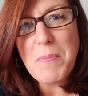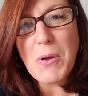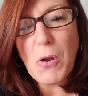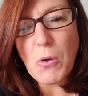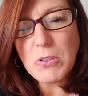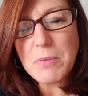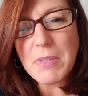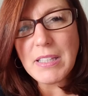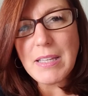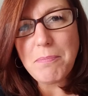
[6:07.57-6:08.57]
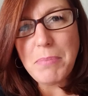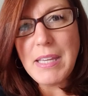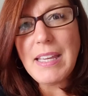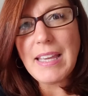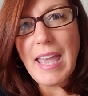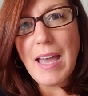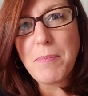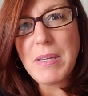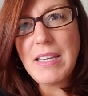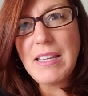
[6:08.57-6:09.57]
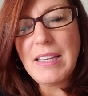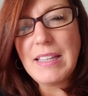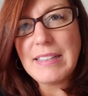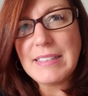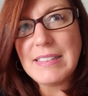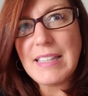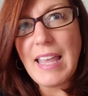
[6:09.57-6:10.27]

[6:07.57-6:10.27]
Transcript: But ultimately, being happy is